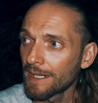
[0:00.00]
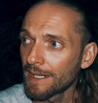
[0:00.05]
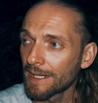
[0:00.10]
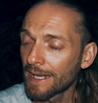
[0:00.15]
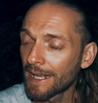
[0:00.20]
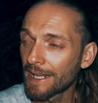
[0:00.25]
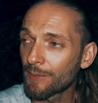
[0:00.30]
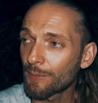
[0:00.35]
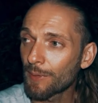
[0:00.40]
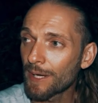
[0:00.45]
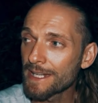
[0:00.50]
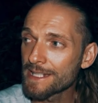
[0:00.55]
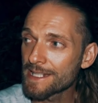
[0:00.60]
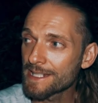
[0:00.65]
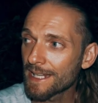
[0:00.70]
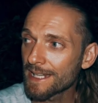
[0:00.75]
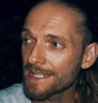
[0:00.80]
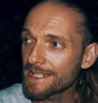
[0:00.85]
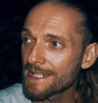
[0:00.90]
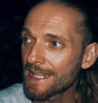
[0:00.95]
Likewise,
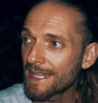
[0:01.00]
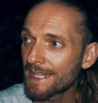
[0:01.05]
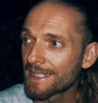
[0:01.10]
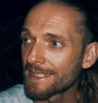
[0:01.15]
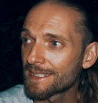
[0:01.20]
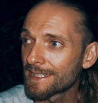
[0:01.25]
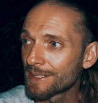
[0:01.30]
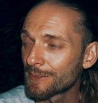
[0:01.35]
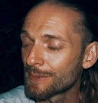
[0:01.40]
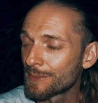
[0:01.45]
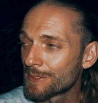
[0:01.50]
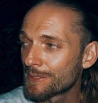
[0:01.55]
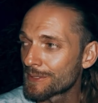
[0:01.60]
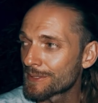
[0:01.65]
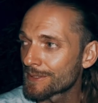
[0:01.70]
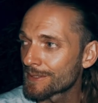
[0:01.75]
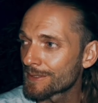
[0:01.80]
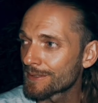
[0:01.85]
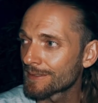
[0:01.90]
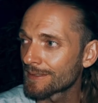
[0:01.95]
last night I
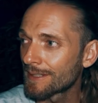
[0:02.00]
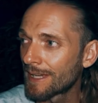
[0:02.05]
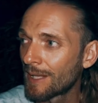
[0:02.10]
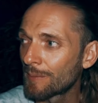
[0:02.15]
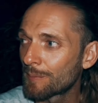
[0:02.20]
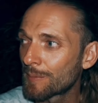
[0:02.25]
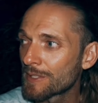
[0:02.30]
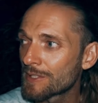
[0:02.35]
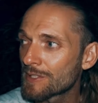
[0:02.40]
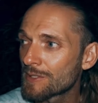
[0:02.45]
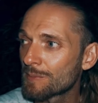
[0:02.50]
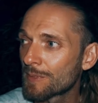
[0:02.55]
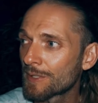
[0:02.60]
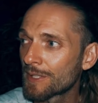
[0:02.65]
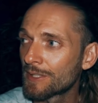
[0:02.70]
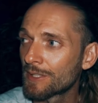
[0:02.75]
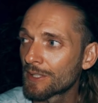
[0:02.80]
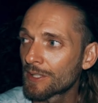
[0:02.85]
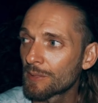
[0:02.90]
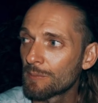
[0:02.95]
was helping someone
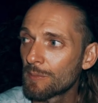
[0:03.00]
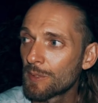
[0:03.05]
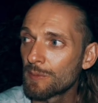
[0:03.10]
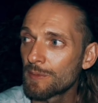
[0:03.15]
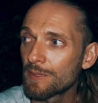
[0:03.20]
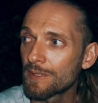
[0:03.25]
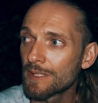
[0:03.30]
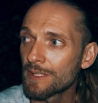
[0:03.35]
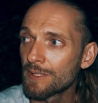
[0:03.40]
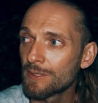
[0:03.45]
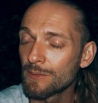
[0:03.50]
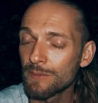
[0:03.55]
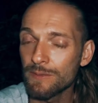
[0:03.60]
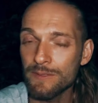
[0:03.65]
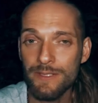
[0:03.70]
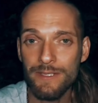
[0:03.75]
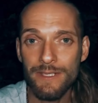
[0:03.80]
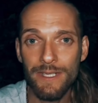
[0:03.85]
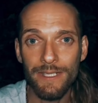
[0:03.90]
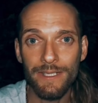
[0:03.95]
in the community who's
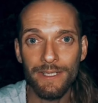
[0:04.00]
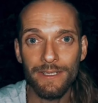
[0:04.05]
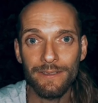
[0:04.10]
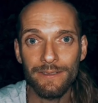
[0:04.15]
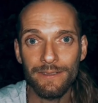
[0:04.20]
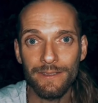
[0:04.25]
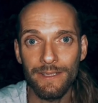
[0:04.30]
sick,